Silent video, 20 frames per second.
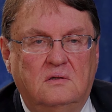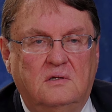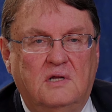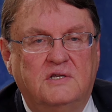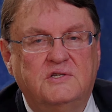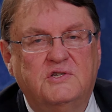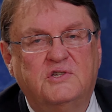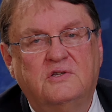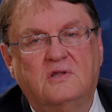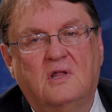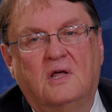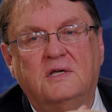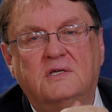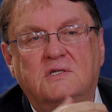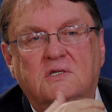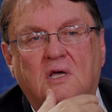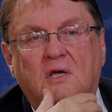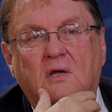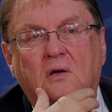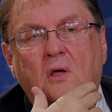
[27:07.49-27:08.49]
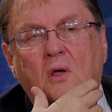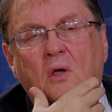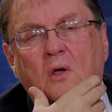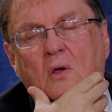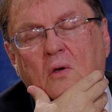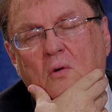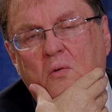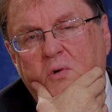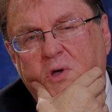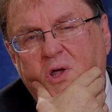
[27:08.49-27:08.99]
That's like saying,
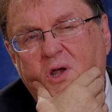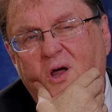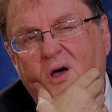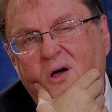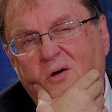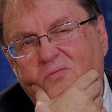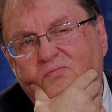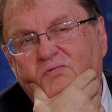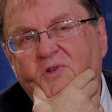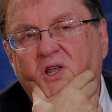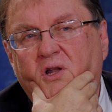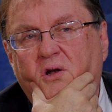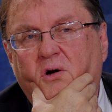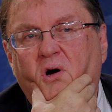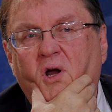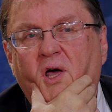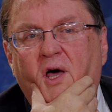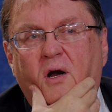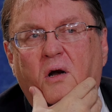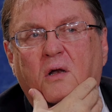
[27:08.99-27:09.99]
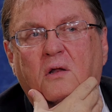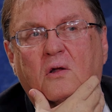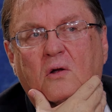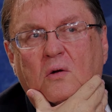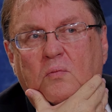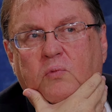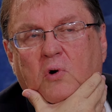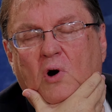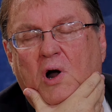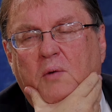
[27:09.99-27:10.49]
you know, Hitler had a
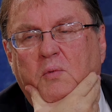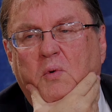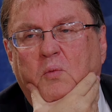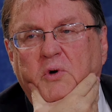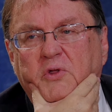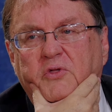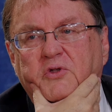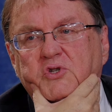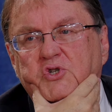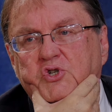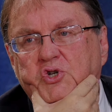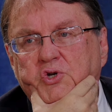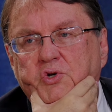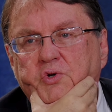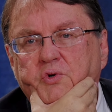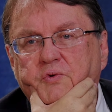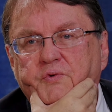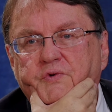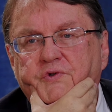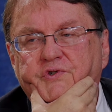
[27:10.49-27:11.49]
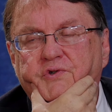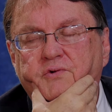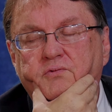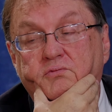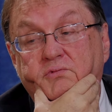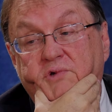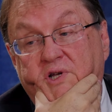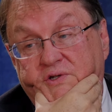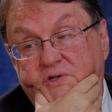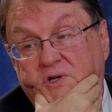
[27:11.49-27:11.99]
little problem with the Jews.
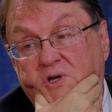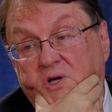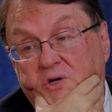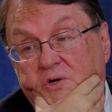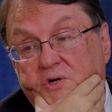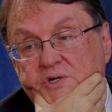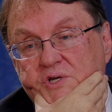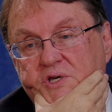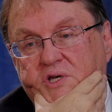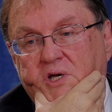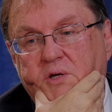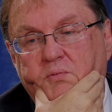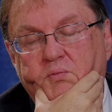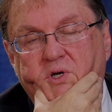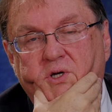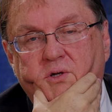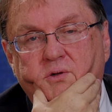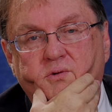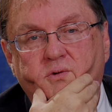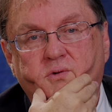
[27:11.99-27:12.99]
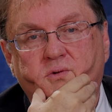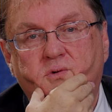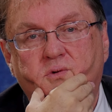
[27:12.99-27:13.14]
That's an understatement.